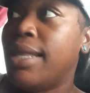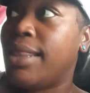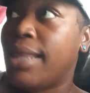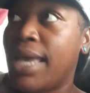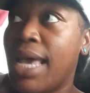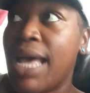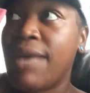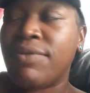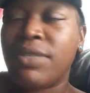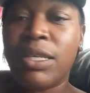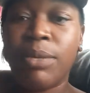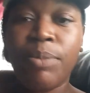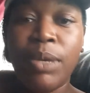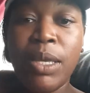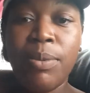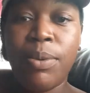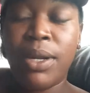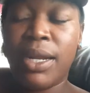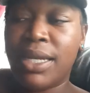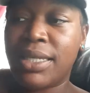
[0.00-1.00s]
They have some
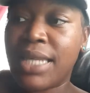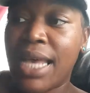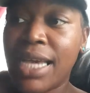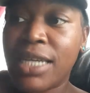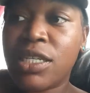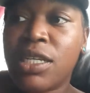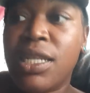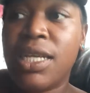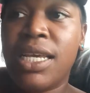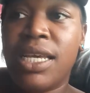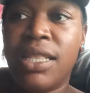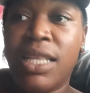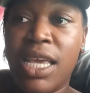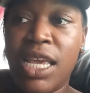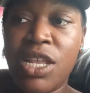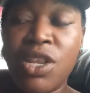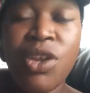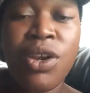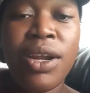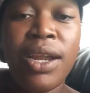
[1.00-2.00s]
people that's actually
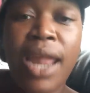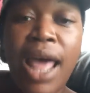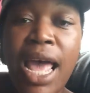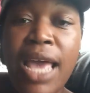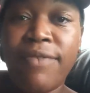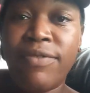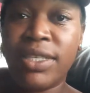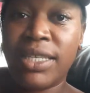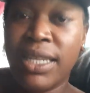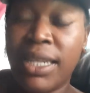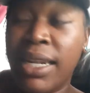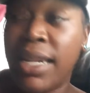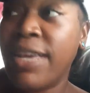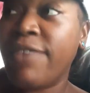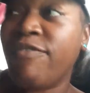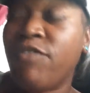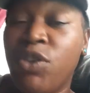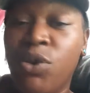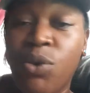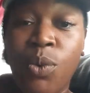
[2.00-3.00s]
in your life to
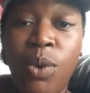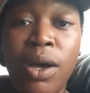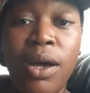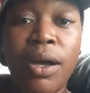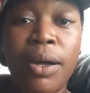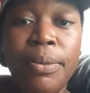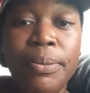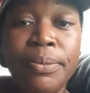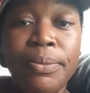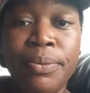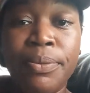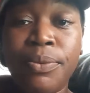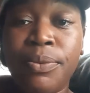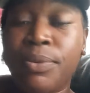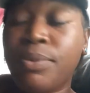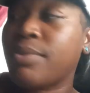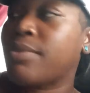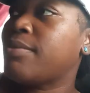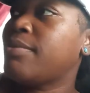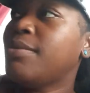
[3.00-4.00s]
lift you up.
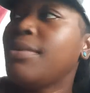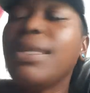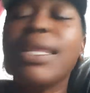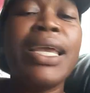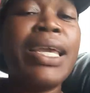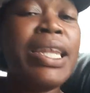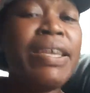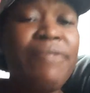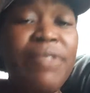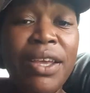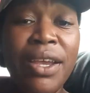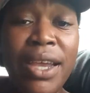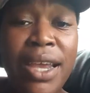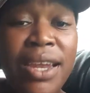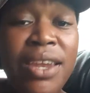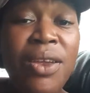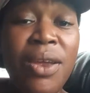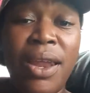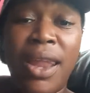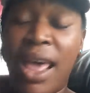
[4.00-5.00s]
And if they're
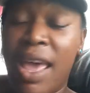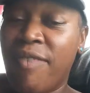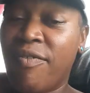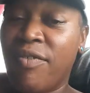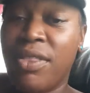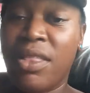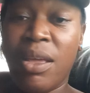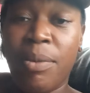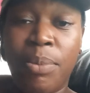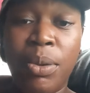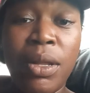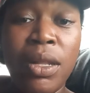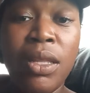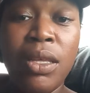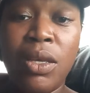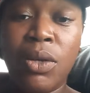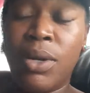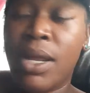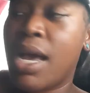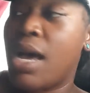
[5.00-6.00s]
in your life and they're
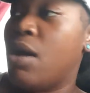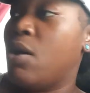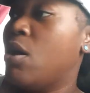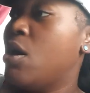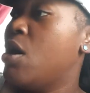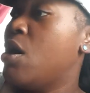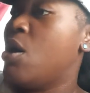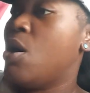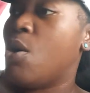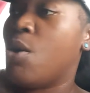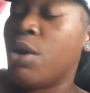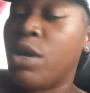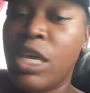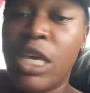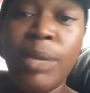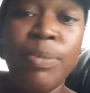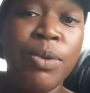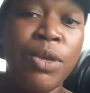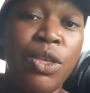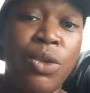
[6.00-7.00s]
pulling you down or
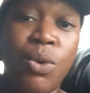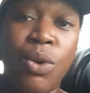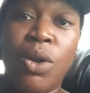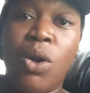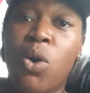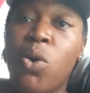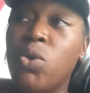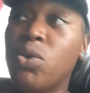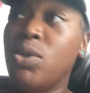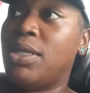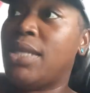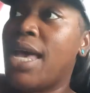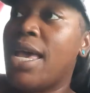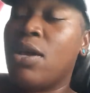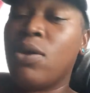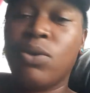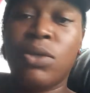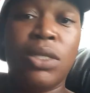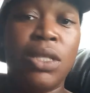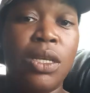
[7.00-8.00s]
keeping you in old
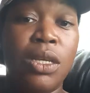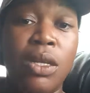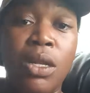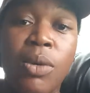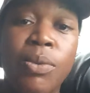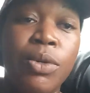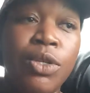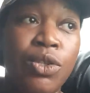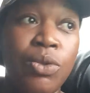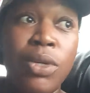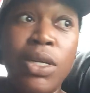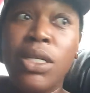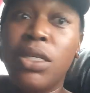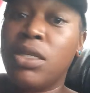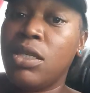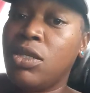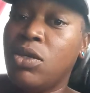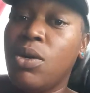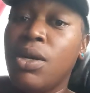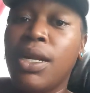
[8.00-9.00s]
cycles, then you know what? You need
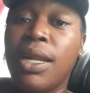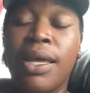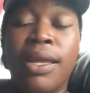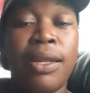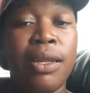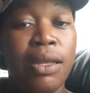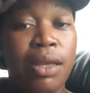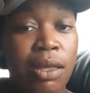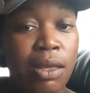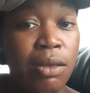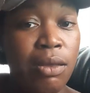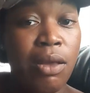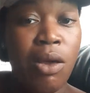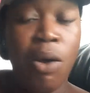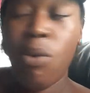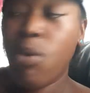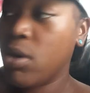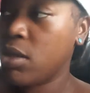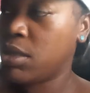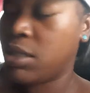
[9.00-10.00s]
to start letting
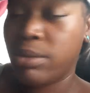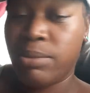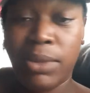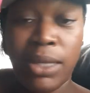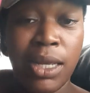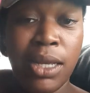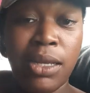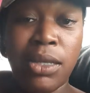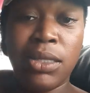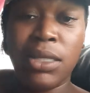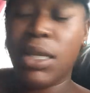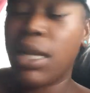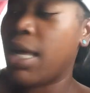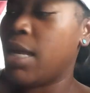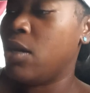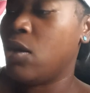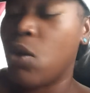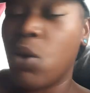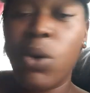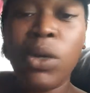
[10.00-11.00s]
go of some things,
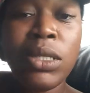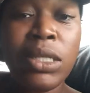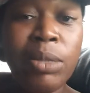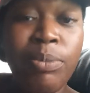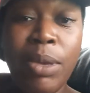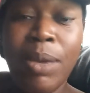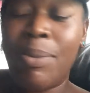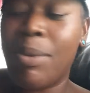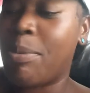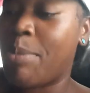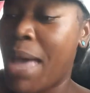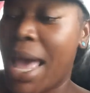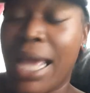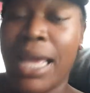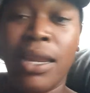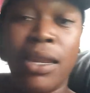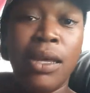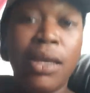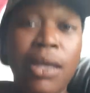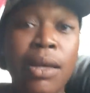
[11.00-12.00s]
letting go of some people,
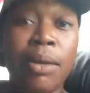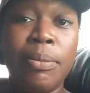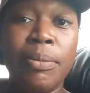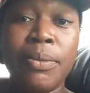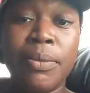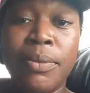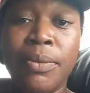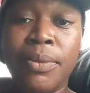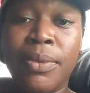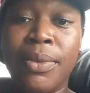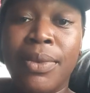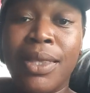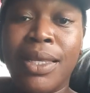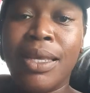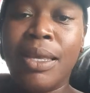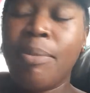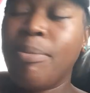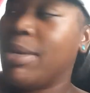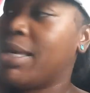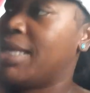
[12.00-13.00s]
backing up.
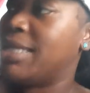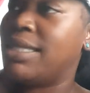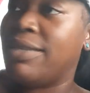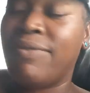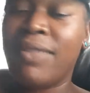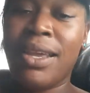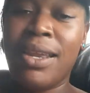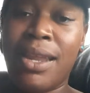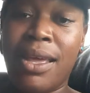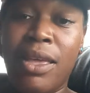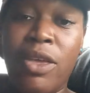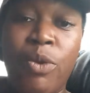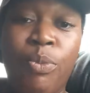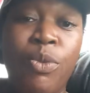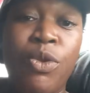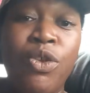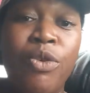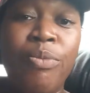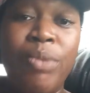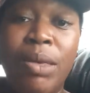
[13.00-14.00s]
Because if they're not
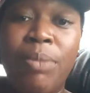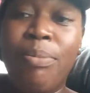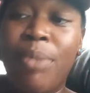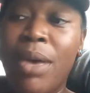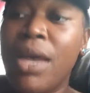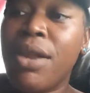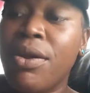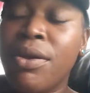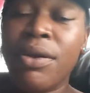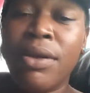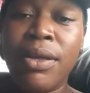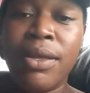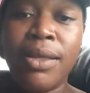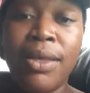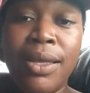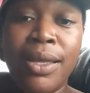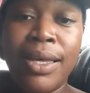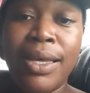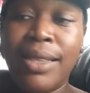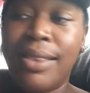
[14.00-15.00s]
helping you be better,
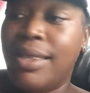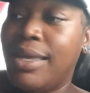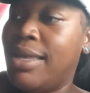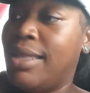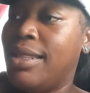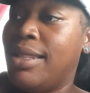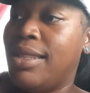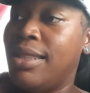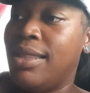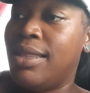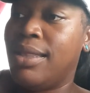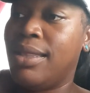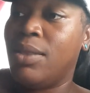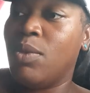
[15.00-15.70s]
then